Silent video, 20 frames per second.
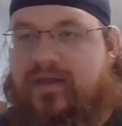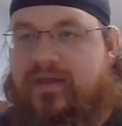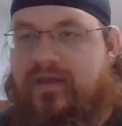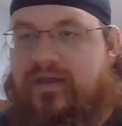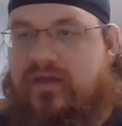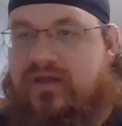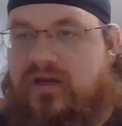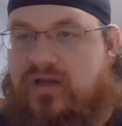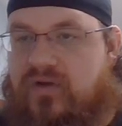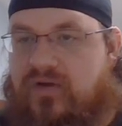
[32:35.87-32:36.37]

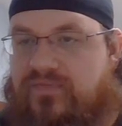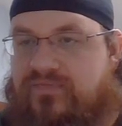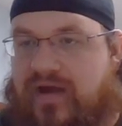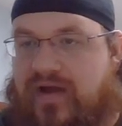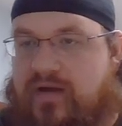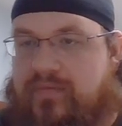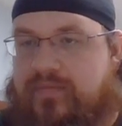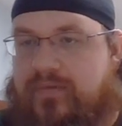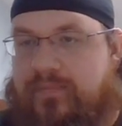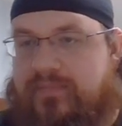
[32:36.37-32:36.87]
You're going to go
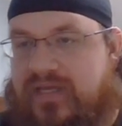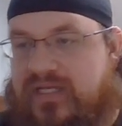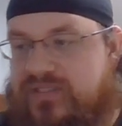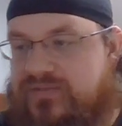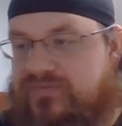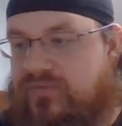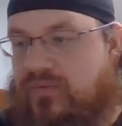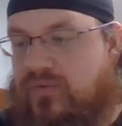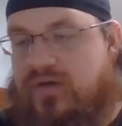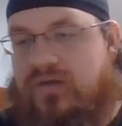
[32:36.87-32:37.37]
fire up the
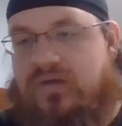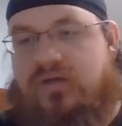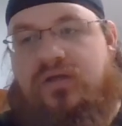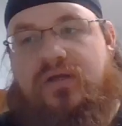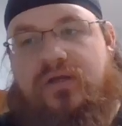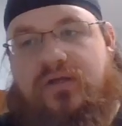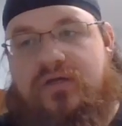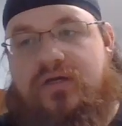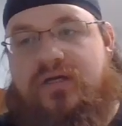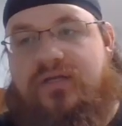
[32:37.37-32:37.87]
PS4.
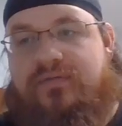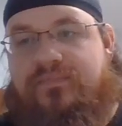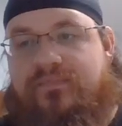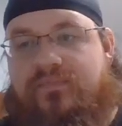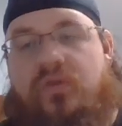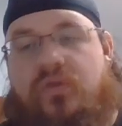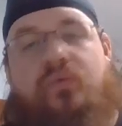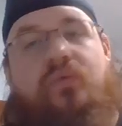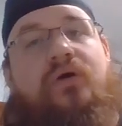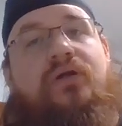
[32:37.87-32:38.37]
Good.
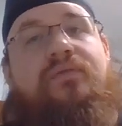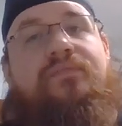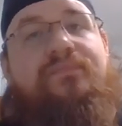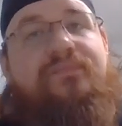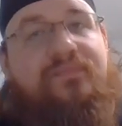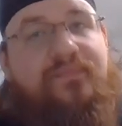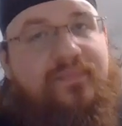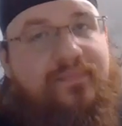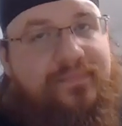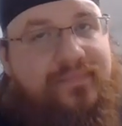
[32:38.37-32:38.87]
Well,
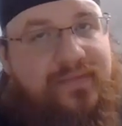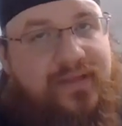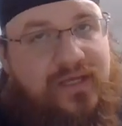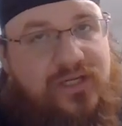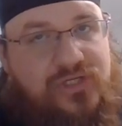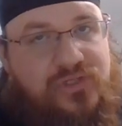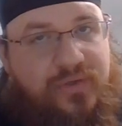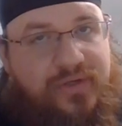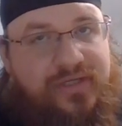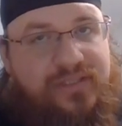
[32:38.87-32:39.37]

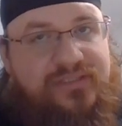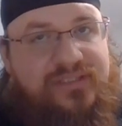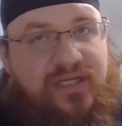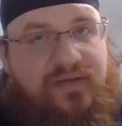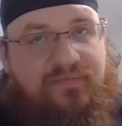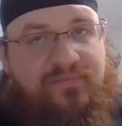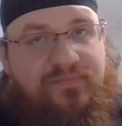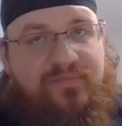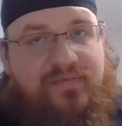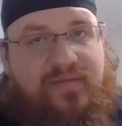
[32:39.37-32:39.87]
enjoy
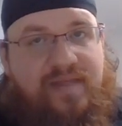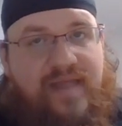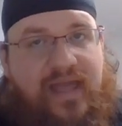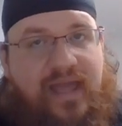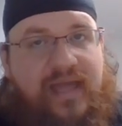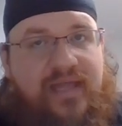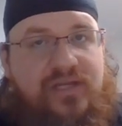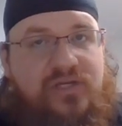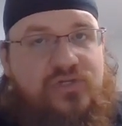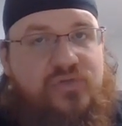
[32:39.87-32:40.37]
yourself
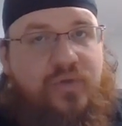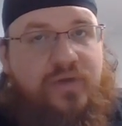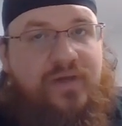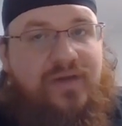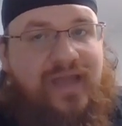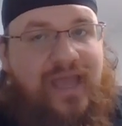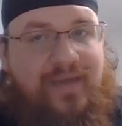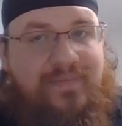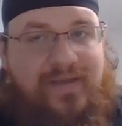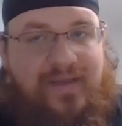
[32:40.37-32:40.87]
and enjoy your
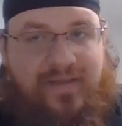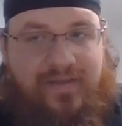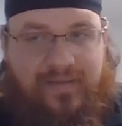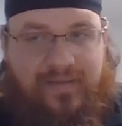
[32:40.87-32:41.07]
gaming.